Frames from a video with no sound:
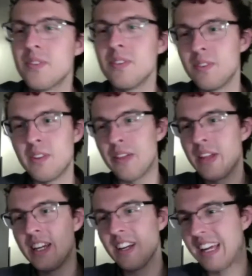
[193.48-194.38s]
I
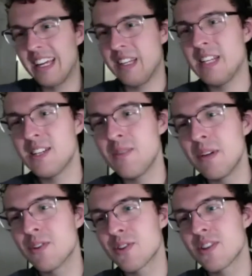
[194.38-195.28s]
think he seemed
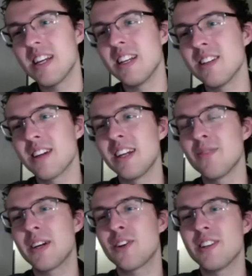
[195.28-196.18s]
interested in science
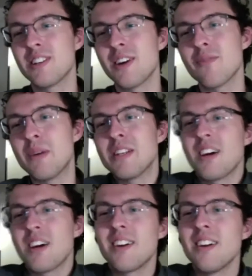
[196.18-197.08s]
fiction and stuff based
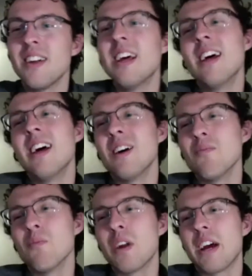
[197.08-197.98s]
on
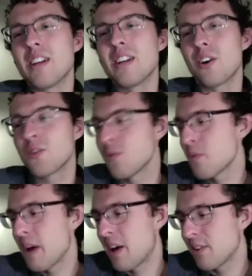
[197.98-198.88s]
what I had talked to him
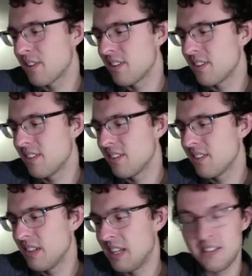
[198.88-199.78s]
about, and
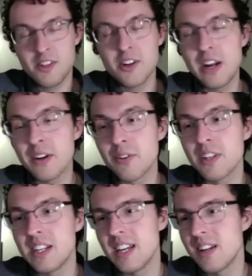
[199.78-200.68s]
he turned out he
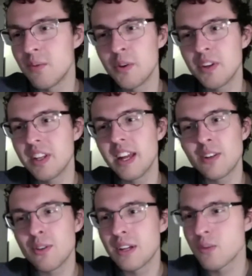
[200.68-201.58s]
really did, and we really liked
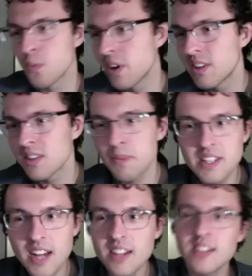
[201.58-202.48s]
2001: A Space
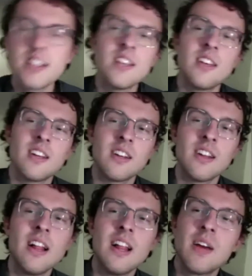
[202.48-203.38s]
Odyssey, and
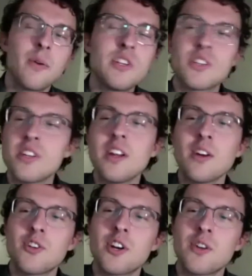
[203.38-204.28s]
we just
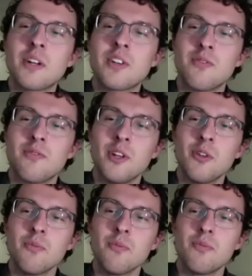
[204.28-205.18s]
shared a bunch of
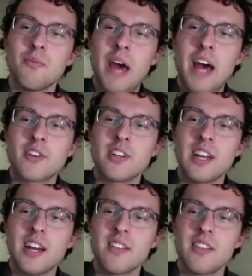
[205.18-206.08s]
film passion,
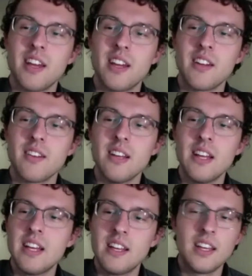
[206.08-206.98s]
kind of thing, and
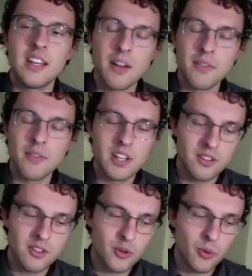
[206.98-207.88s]
he loved
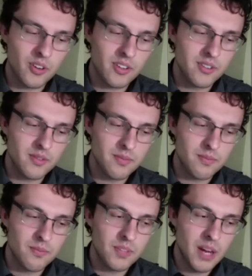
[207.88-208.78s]
the short and
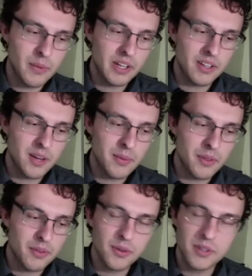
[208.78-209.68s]
coming
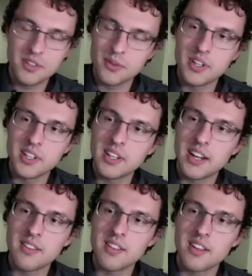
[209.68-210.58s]
through and doing it, kind
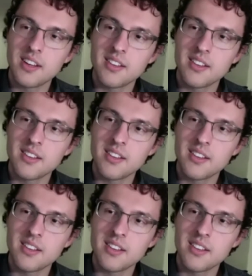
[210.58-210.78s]
of thing.